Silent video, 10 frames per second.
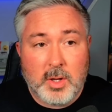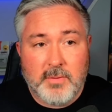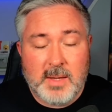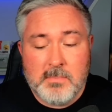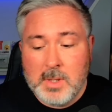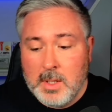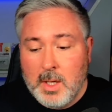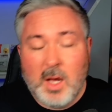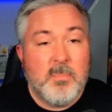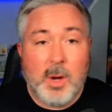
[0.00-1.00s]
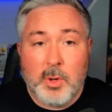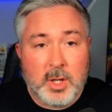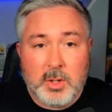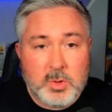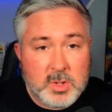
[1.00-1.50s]
of him. Mo
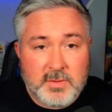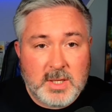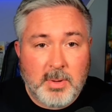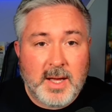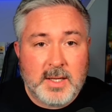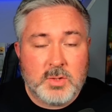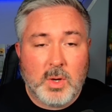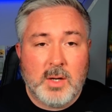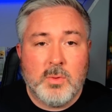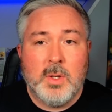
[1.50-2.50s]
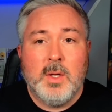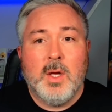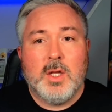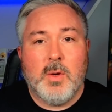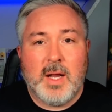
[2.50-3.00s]
Kudus was obviously playing as well.
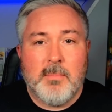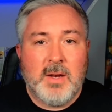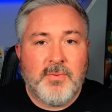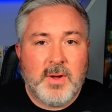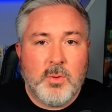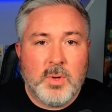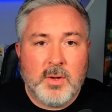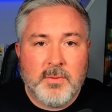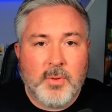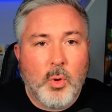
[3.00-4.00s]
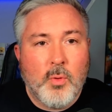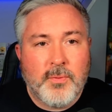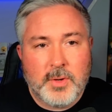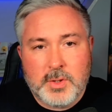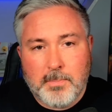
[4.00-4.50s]
You had a midfield of
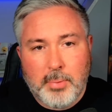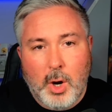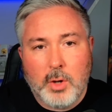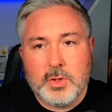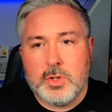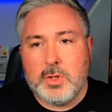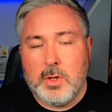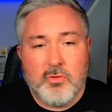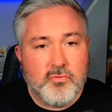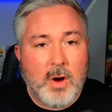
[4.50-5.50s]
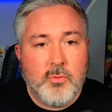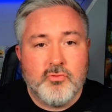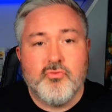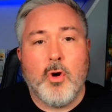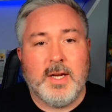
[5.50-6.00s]
Alford, Potts, the
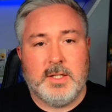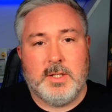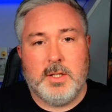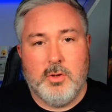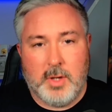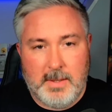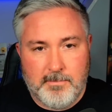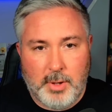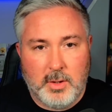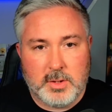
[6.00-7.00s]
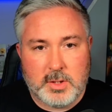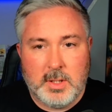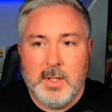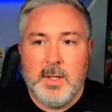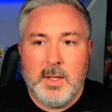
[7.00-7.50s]
Rolls-Royce looking Potts,
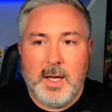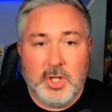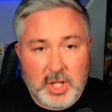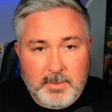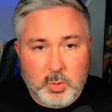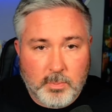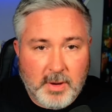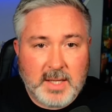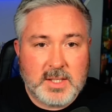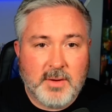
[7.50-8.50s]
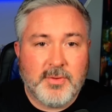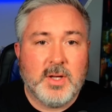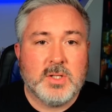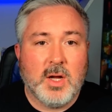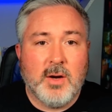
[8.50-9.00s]
and James Ward-Prowse in the
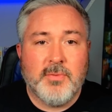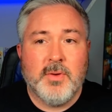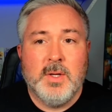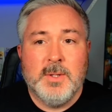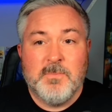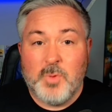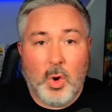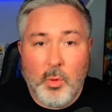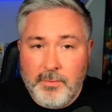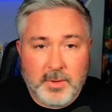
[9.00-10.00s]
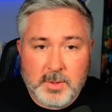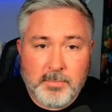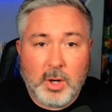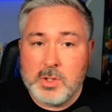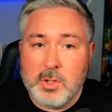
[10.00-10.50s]
first half. Alford and
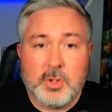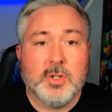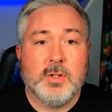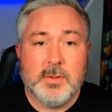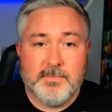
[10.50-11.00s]
Potts looked good.